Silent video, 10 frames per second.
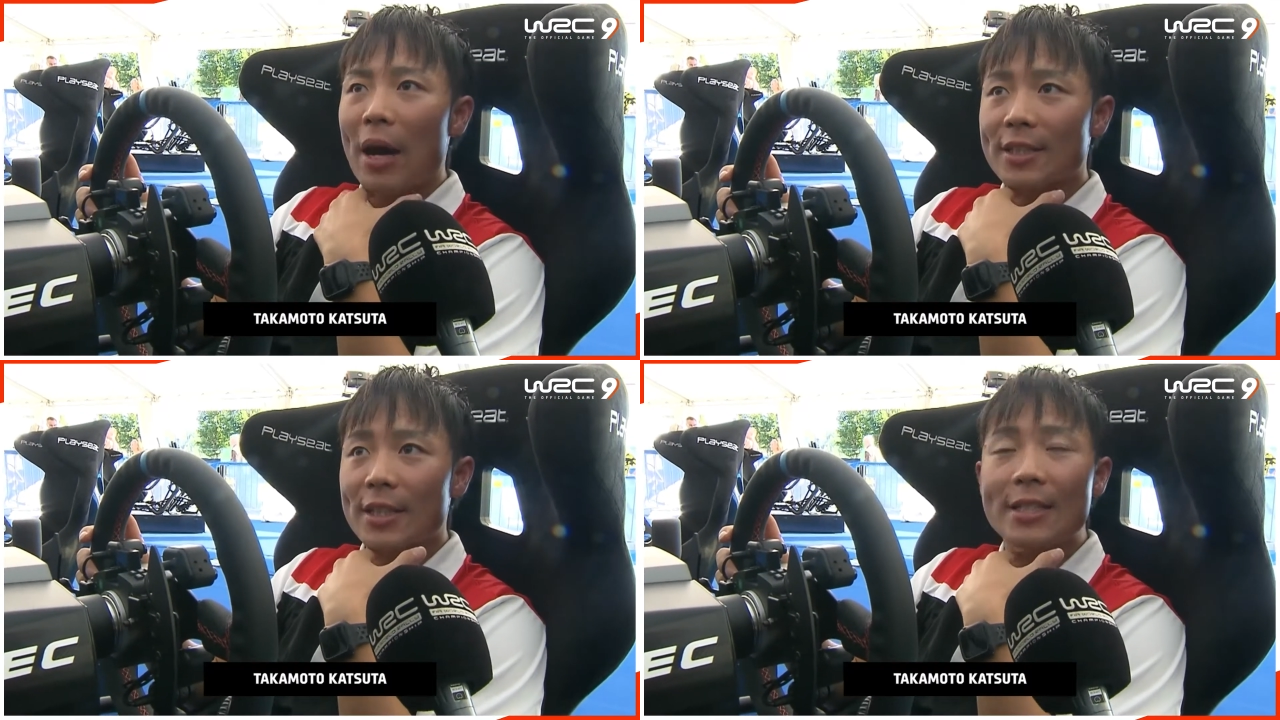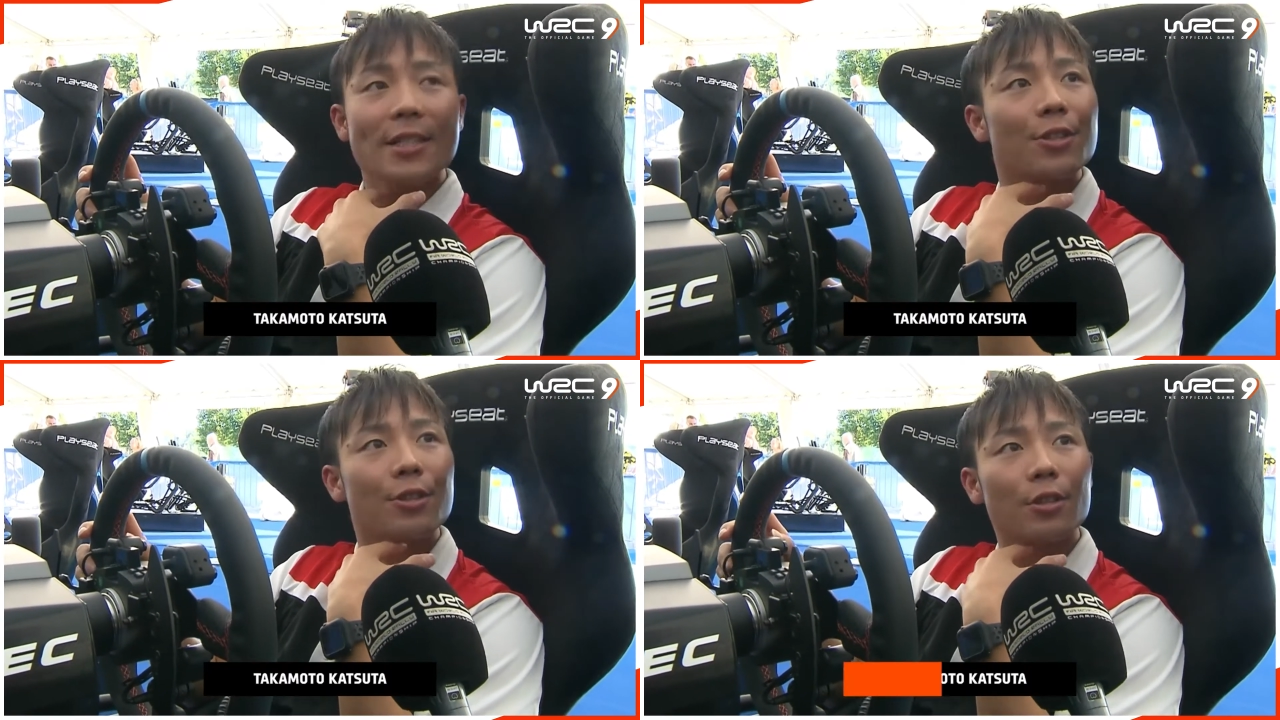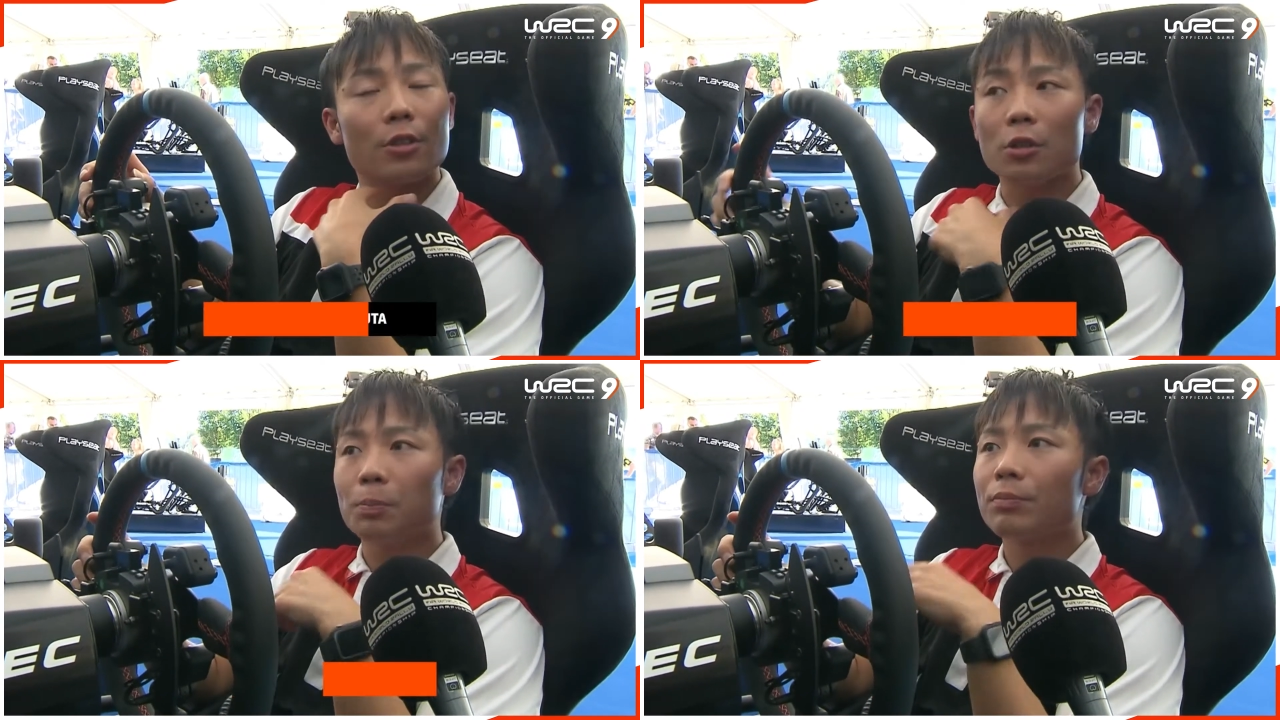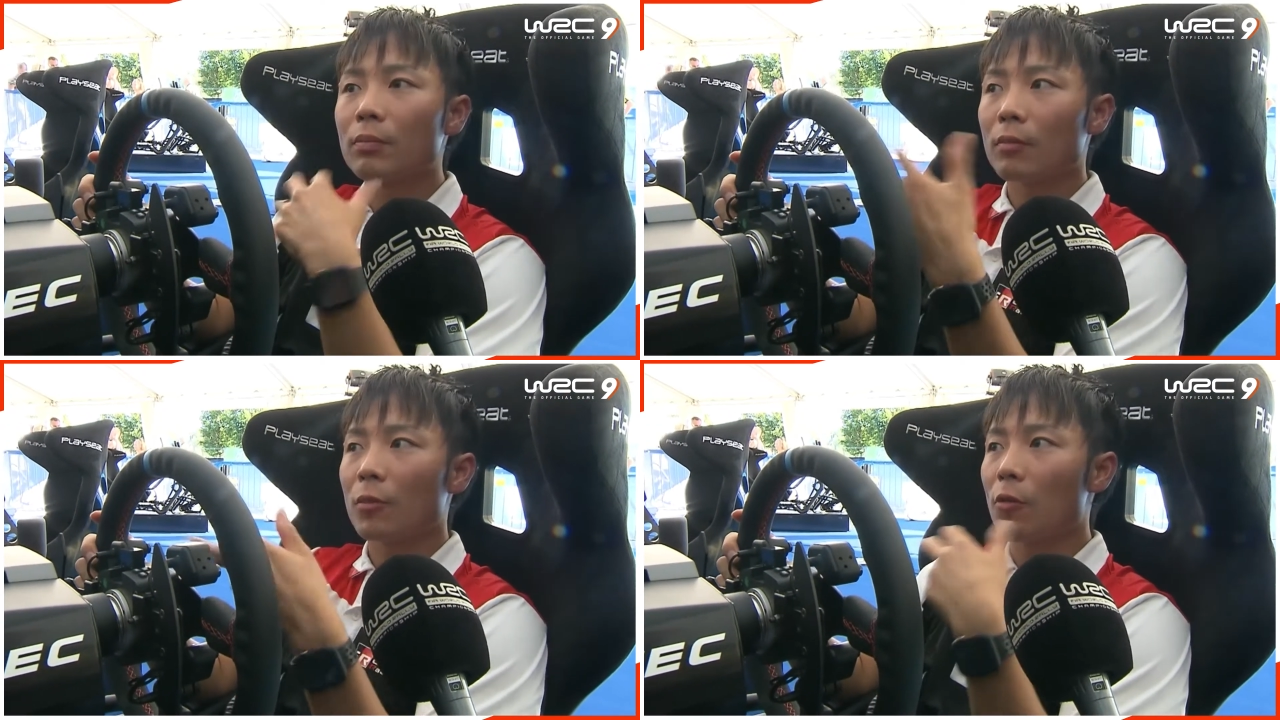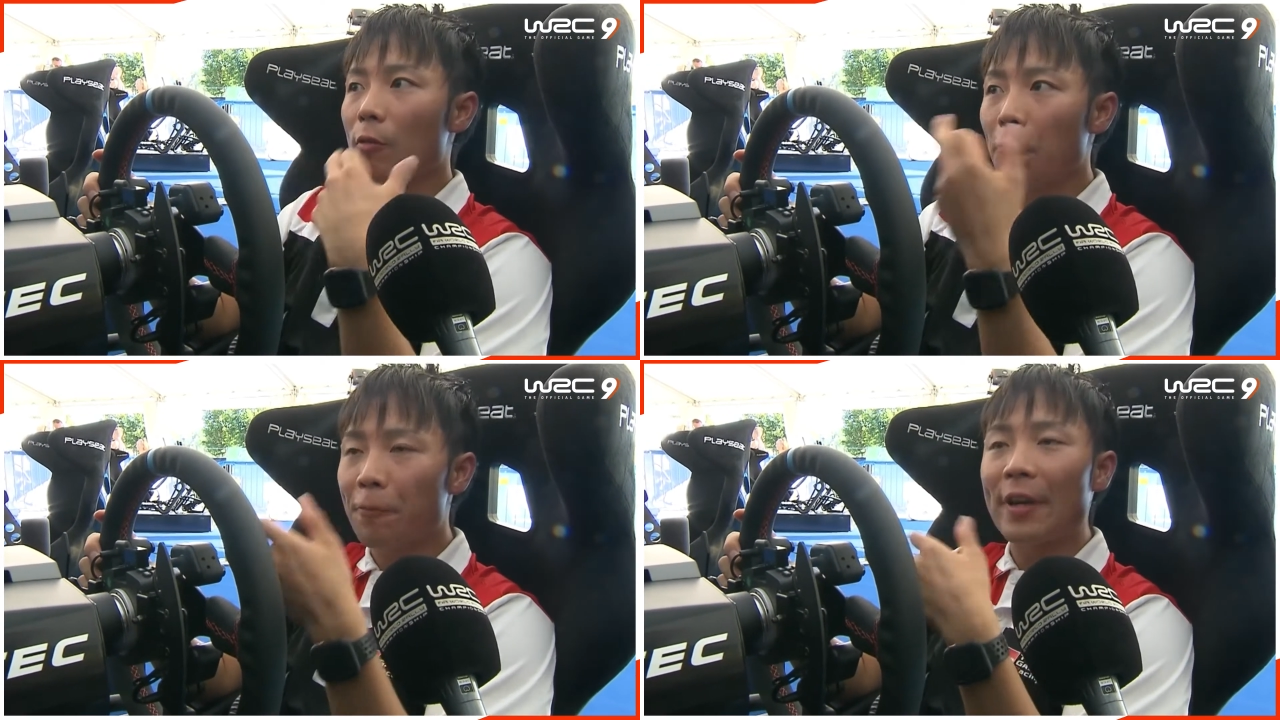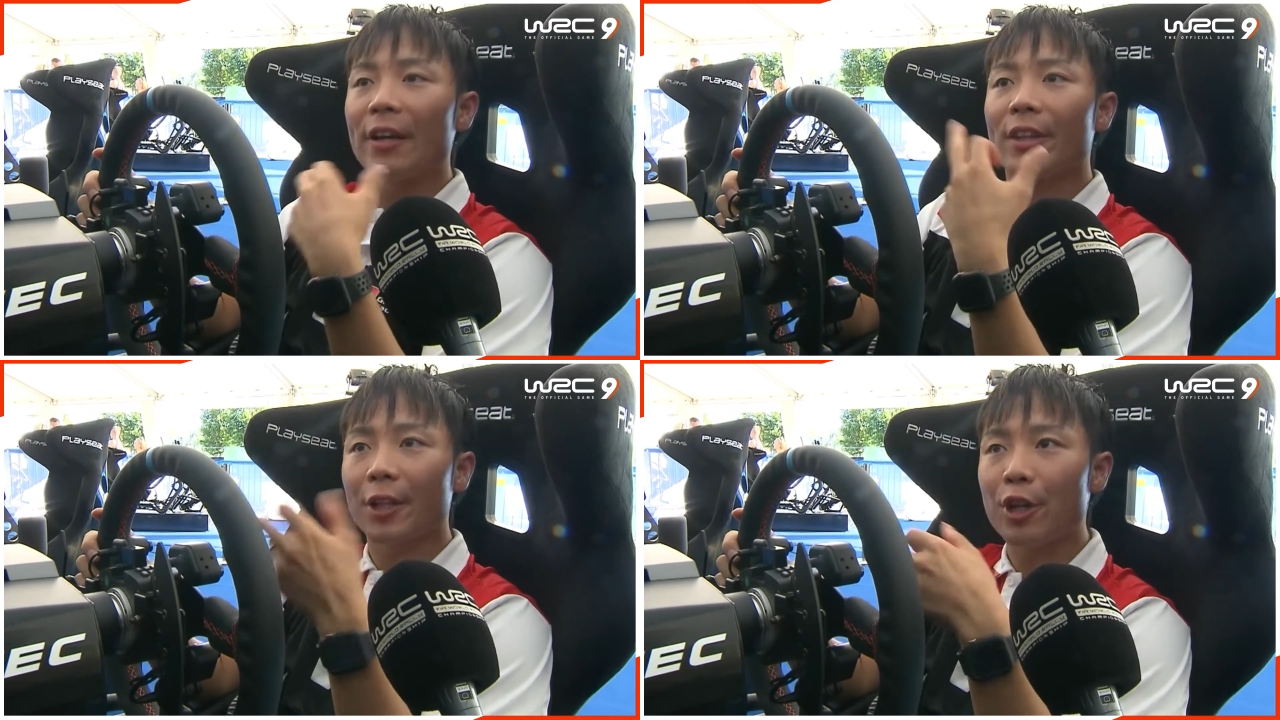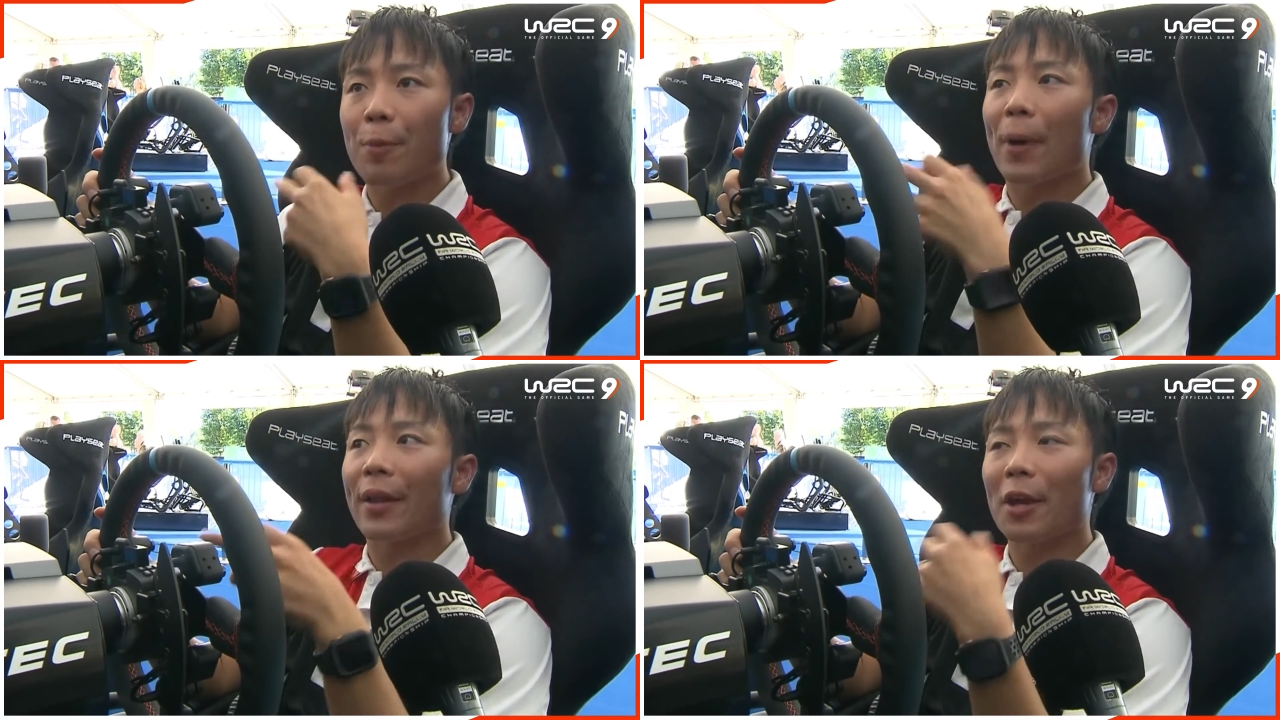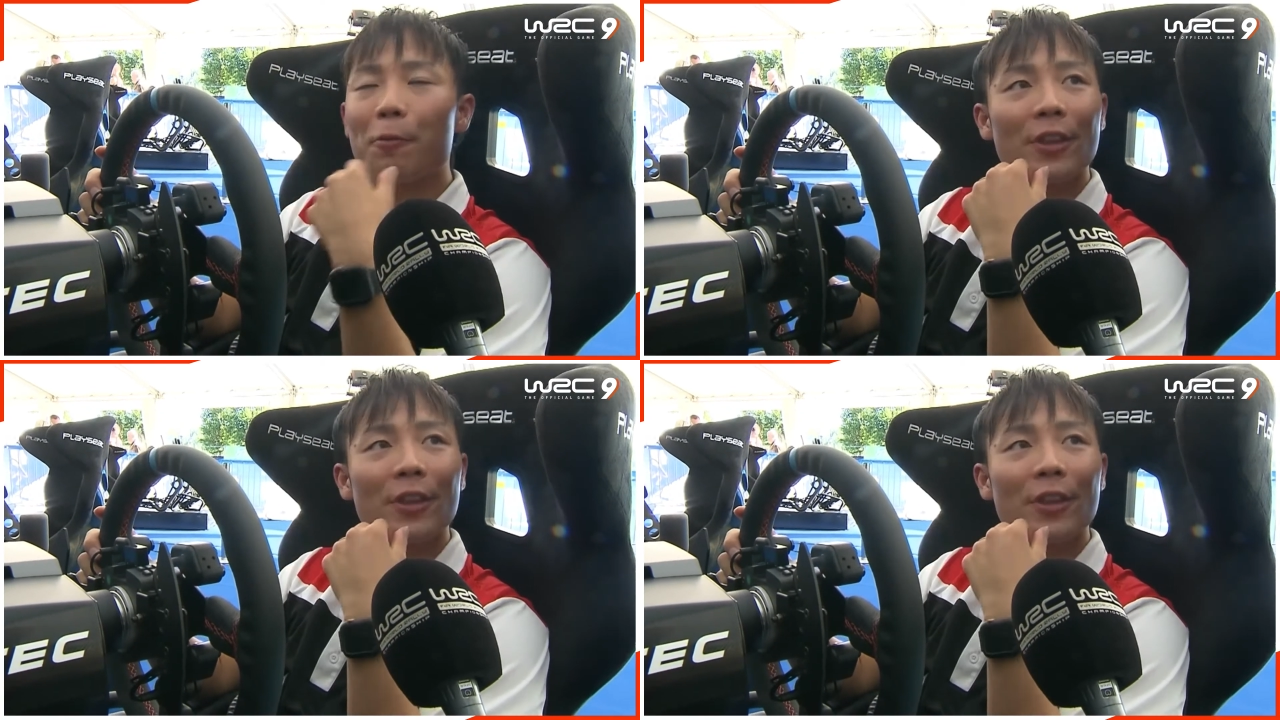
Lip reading: In just a few minutes or hours, they were completely at ease.